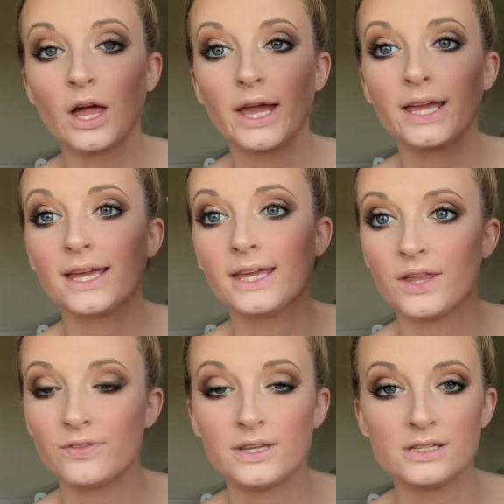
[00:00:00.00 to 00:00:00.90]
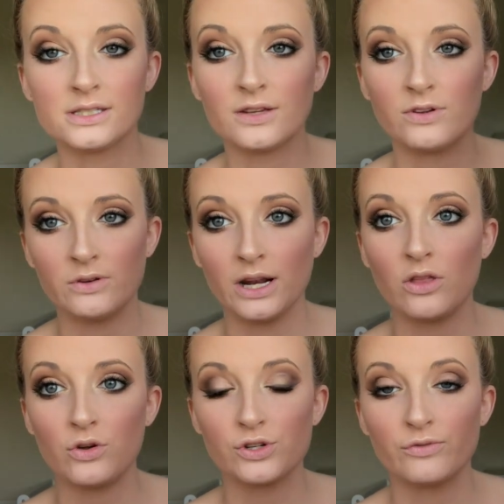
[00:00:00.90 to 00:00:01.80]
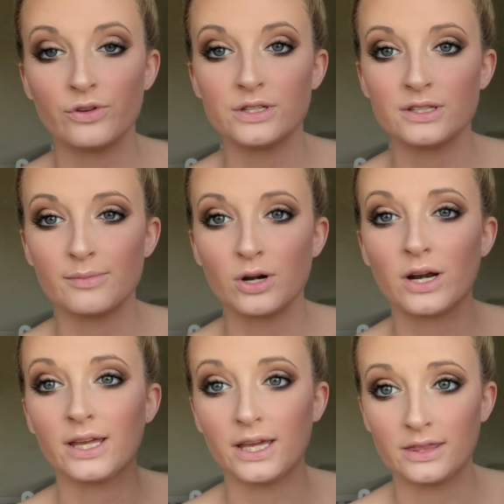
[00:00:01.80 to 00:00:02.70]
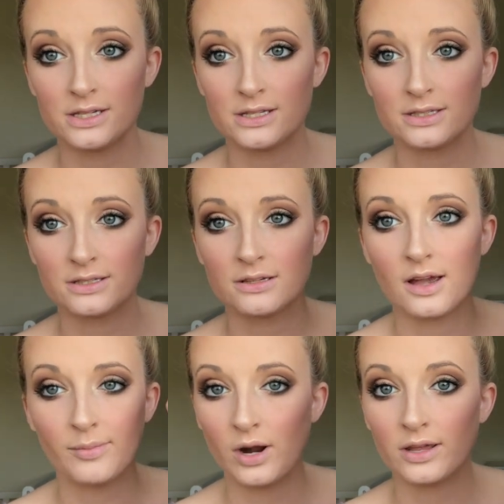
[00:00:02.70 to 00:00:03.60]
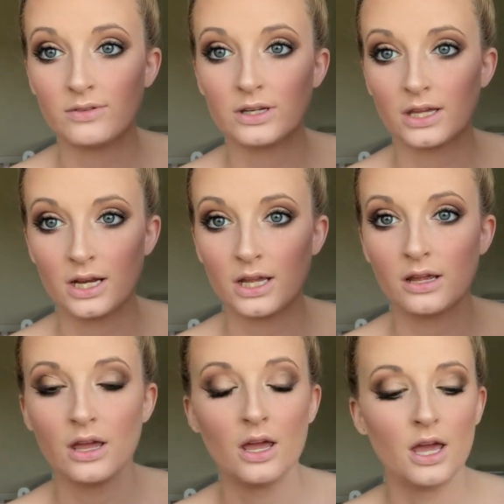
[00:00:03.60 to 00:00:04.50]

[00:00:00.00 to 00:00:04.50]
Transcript: Like, get this. If you need a lotion for the summer, get this. I'm not even kidding.